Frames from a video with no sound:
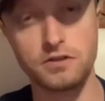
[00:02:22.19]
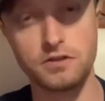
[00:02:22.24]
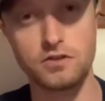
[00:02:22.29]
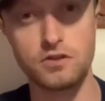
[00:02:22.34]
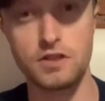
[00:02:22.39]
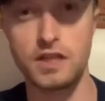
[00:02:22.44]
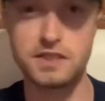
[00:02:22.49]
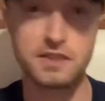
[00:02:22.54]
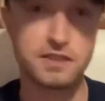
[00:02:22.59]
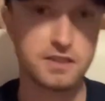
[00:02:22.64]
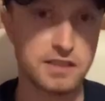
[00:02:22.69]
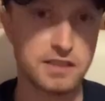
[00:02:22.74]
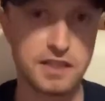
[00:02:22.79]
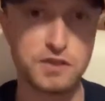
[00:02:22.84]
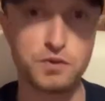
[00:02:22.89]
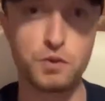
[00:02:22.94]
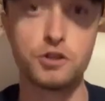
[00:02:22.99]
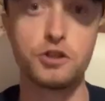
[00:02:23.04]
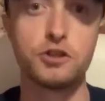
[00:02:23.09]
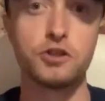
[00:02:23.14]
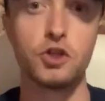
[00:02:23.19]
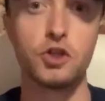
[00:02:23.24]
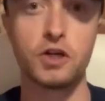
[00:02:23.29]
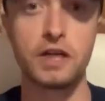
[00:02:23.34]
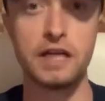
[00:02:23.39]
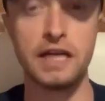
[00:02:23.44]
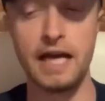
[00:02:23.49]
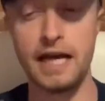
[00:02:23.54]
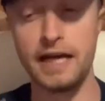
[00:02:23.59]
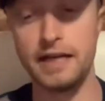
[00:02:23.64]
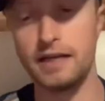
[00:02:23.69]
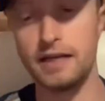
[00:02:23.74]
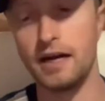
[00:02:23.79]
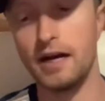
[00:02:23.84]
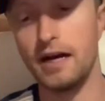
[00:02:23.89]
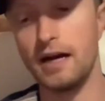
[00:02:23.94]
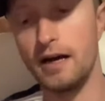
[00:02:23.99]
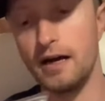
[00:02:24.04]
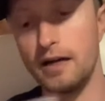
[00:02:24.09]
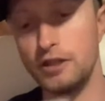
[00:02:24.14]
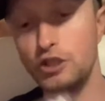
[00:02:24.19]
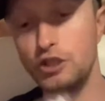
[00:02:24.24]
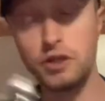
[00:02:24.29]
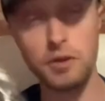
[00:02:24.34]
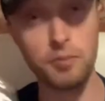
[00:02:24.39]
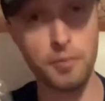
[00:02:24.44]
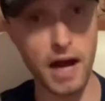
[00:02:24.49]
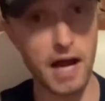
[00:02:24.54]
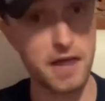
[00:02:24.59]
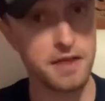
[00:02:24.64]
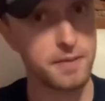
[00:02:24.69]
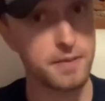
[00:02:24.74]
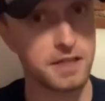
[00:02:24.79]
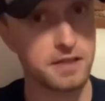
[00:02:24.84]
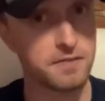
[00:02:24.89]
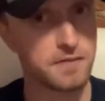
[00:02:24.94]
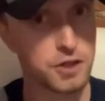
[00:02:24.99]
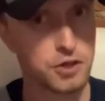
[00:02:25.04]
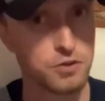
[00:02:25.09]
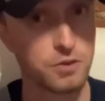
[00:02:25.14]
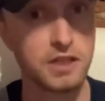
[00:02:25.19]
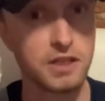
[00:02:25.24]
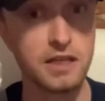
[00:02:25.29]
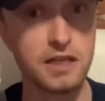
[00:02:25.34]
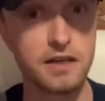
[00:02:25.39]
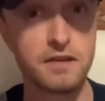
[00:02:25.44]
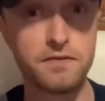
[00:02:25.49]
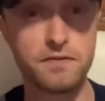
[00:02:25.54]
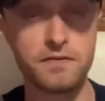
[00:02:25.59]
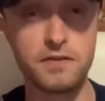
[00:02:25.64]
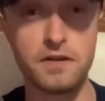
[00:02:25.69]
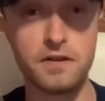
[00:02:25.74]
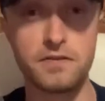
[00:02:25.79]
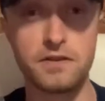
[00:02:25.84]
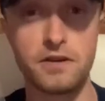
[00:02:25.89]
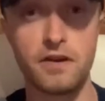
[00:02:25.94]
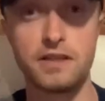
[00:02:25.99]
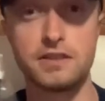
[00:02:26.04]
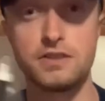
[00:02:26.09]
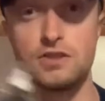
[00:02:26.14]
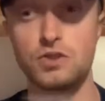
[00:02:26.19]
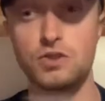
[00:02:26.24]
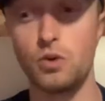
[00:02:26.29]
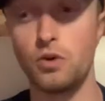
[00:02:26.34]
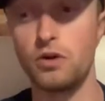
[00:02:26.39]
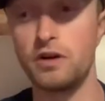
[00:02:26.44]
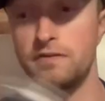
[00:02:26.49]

So that's what you're looking at. You can buy them individually if they're at the store.